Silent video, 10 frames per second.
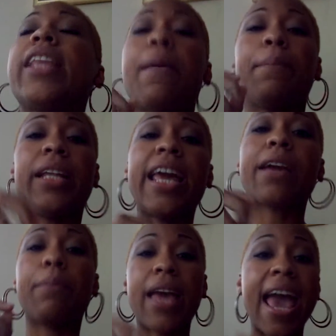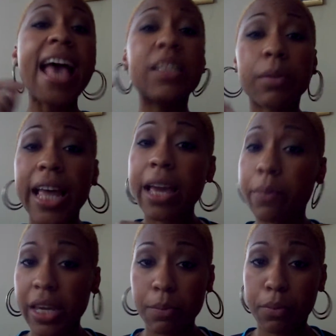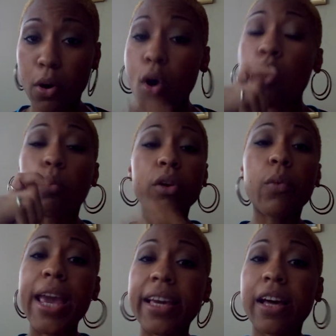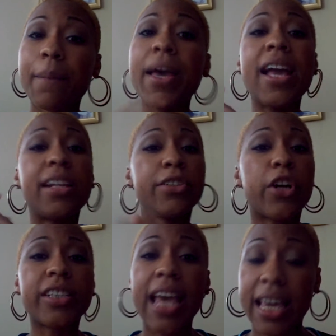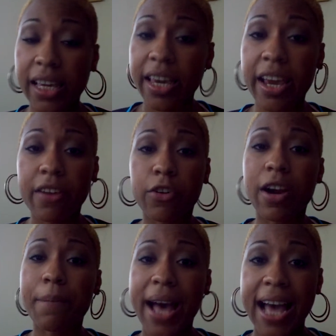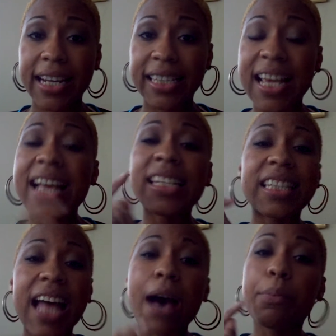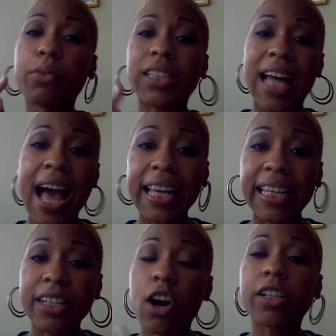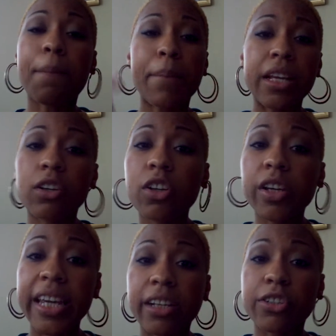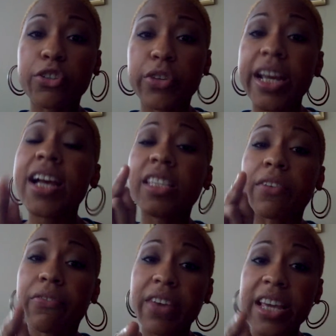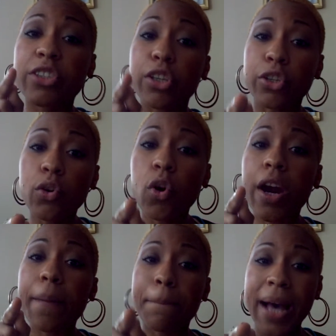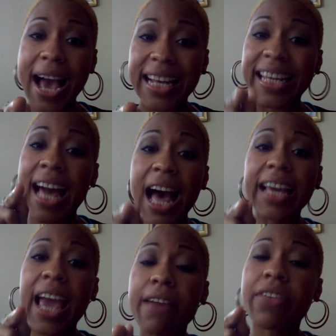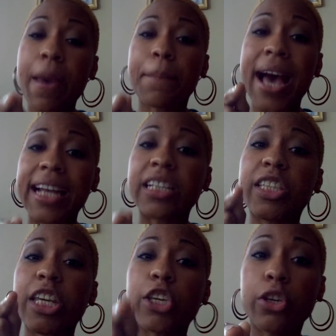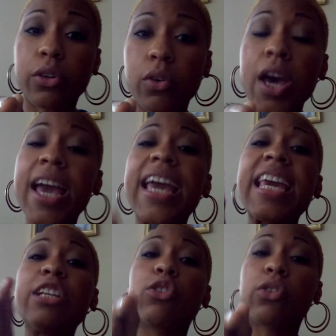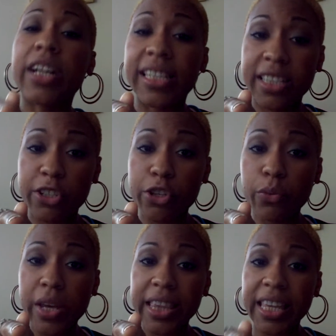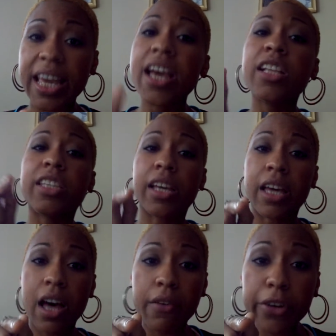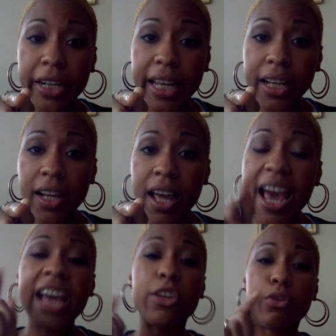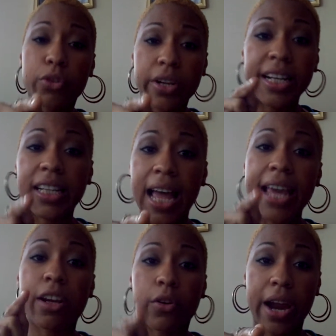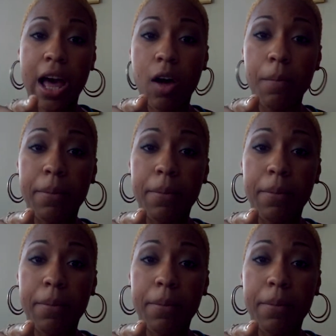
that black as black people, we wake up and start taking care of our bodies. Stop relying on the medical industry to fix your body. God gave that body to you. He trusted you with it to govern it and you treat it like crap